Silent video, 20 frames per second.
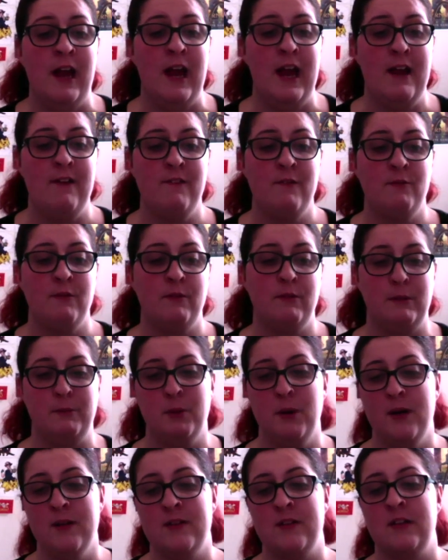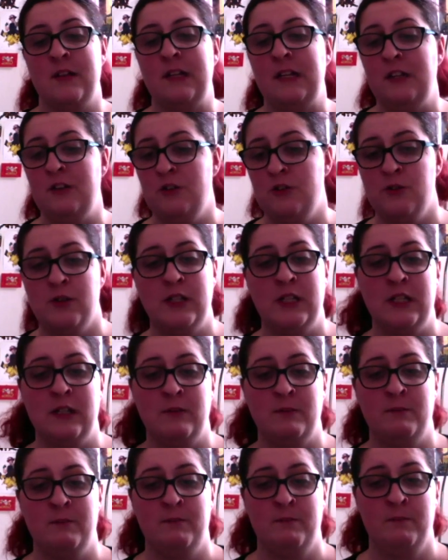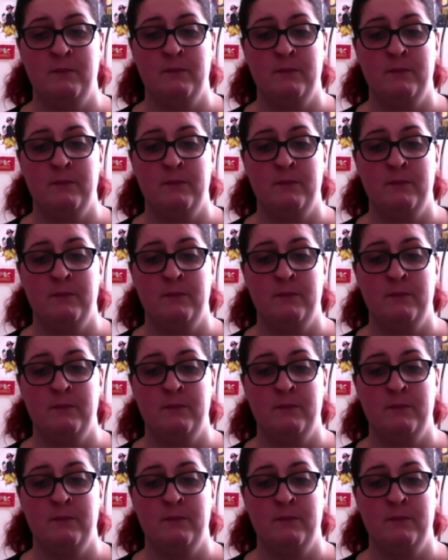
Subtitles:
even when we personally enjoyed them?